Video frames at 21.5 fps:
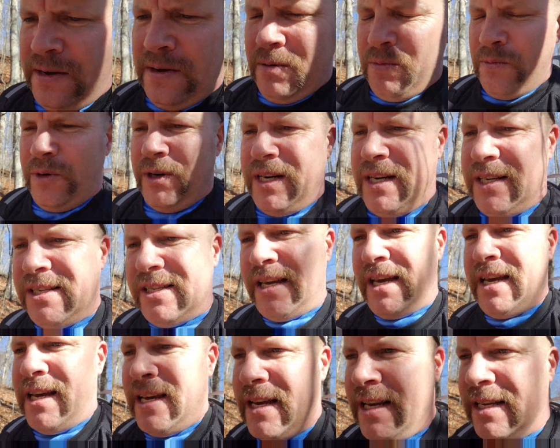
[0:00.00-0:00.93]
what'd I
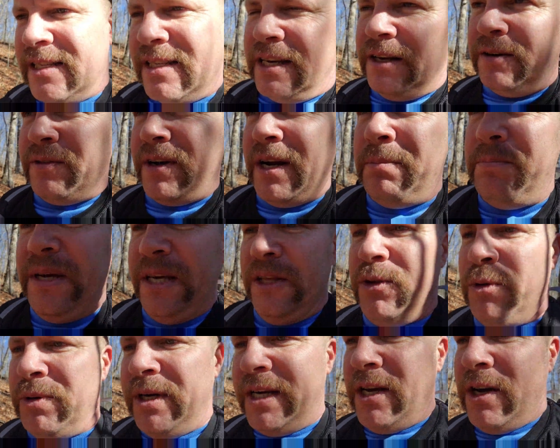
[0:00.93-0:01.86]
say? It's getting ready to be
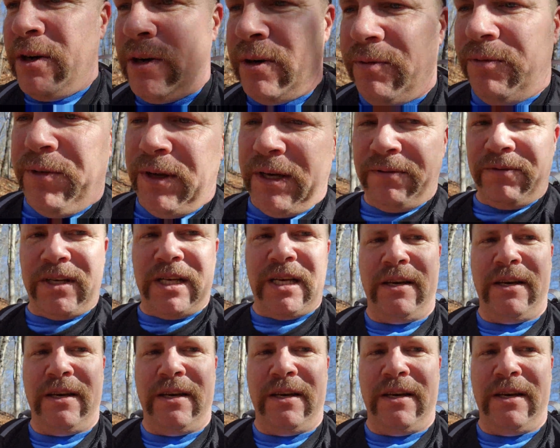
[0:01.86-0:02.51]
350.